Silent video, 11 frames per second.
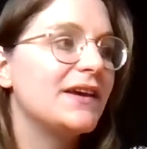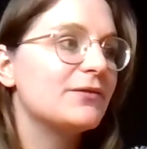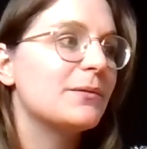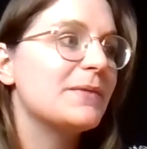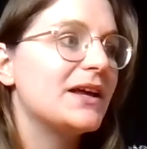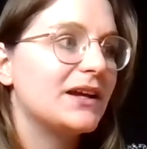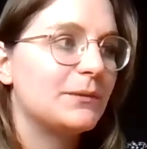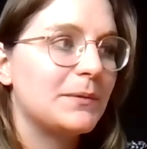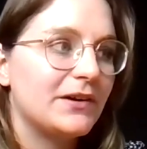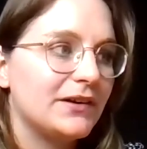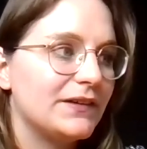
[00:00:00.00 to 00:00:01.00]
from it an
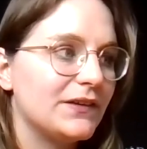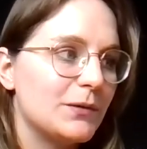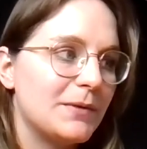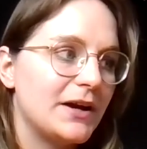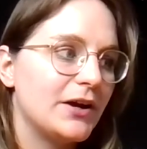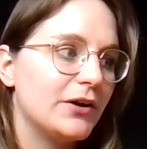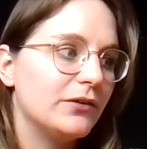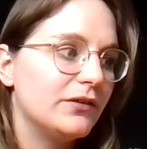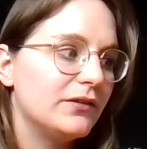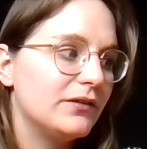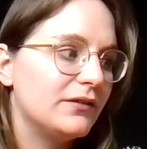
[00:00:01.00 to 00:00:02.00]
experience that's not my
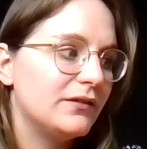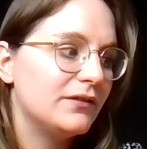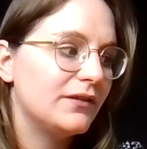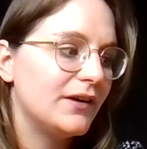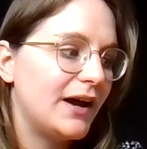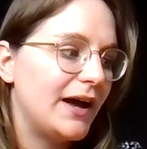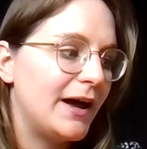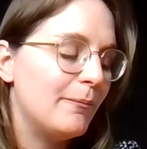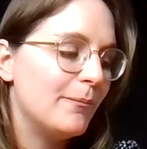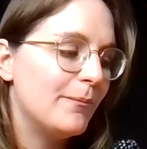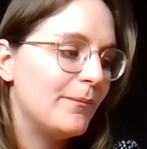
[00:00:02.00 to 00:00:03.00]
own,
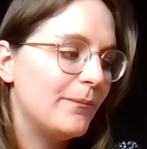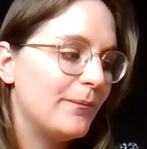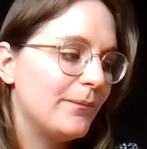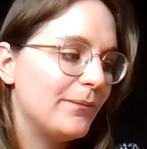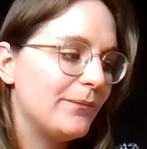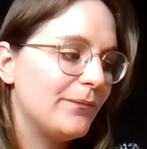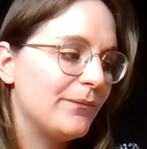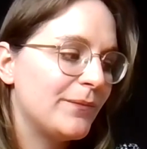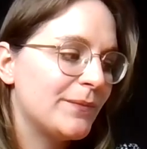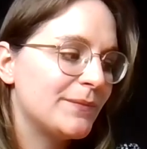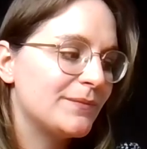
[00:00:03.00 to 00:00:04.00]
um,
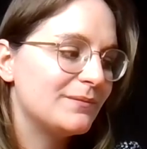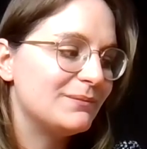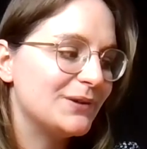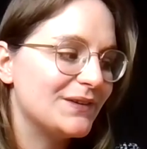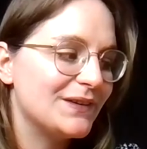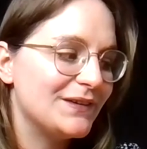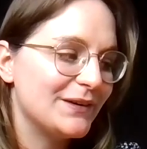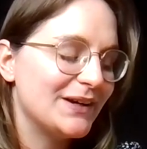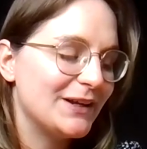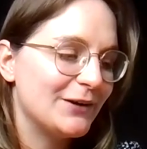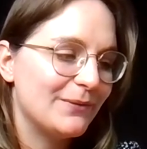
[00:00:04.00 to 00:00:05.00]
but to do
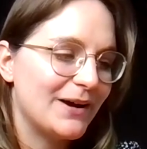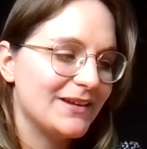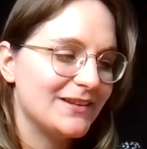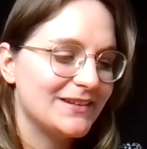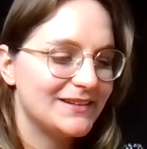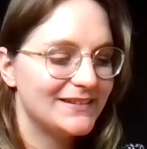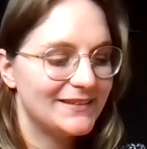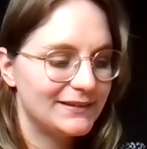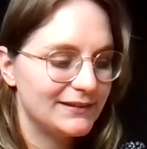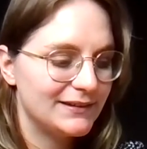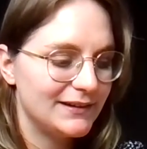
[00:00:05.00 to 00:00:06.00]
it in a way
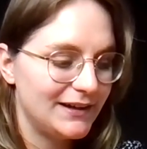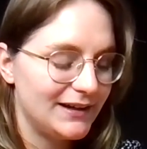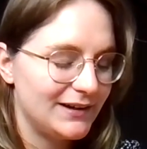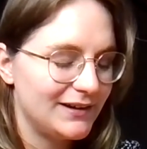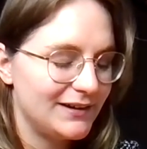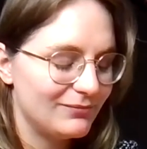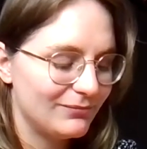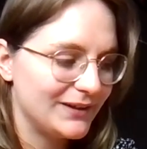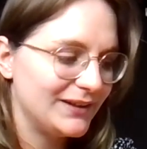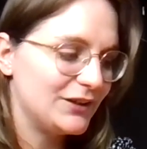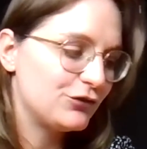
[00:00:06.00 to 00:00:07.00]
that's
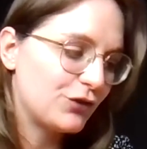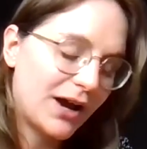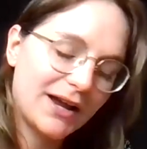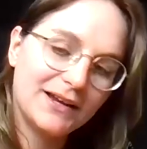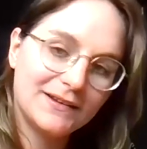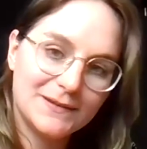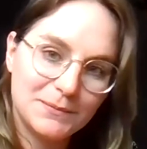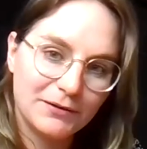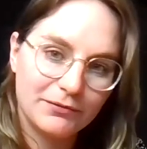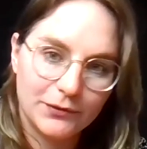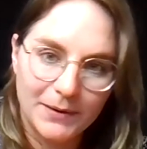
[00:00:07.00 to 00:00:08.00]
really trying to
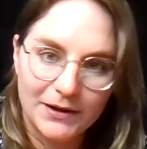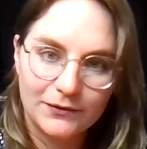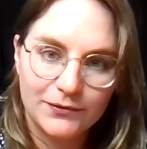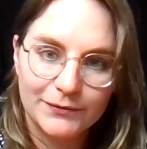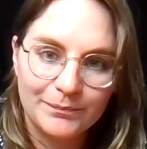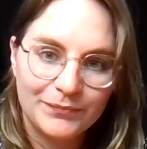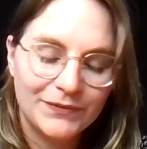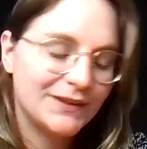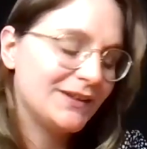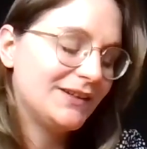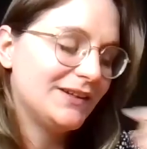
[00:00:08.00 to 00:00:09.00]
be respectful
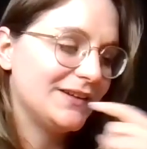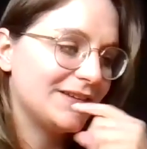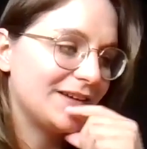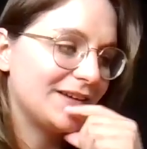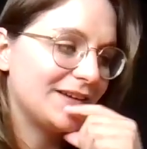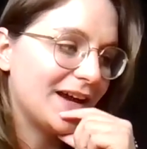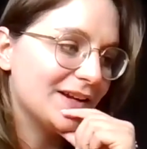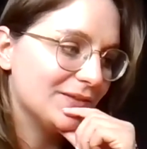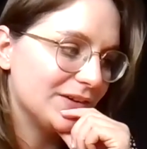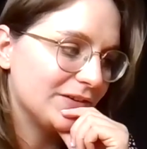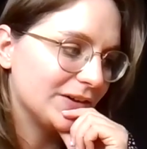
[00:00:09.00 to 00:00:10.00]
is kind
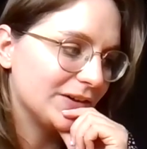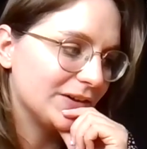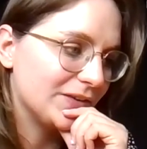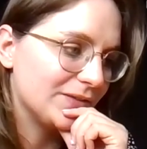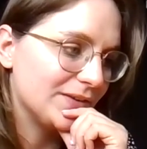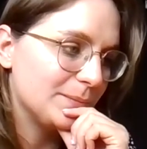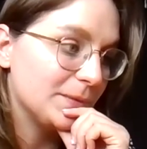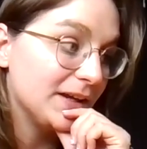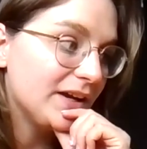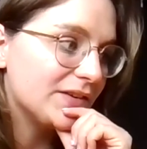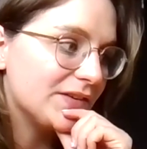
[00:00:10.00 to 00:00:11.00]
of the crux of it. But
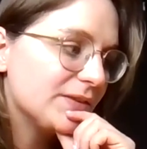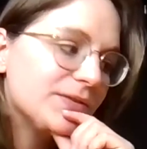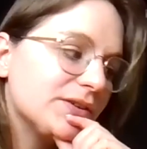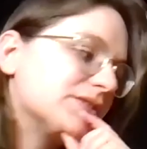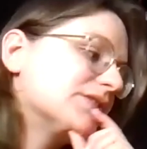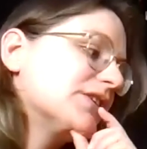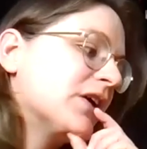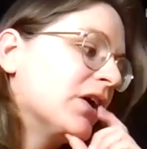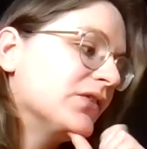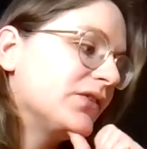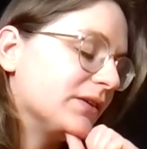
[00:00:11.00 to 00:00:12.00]
yeah, it's difficult and you're
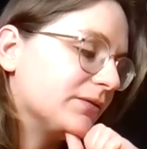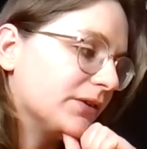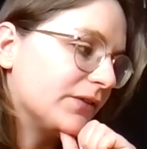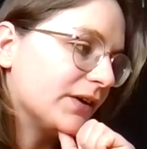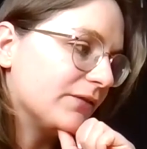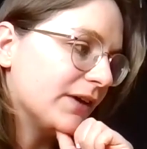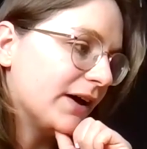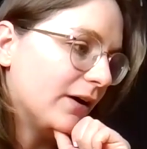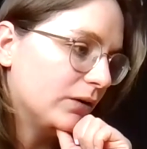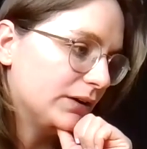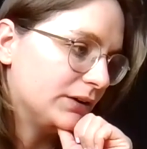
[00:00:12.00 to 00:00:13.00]
constantly full of
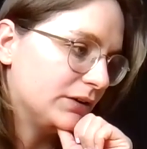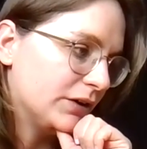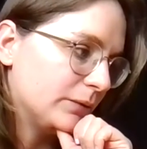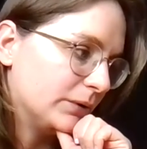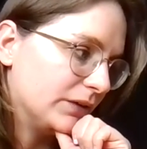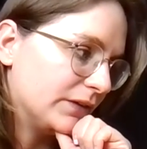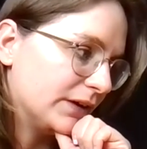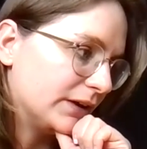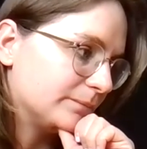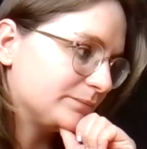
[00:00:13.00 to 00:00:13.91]
self-doubt and you don't want to.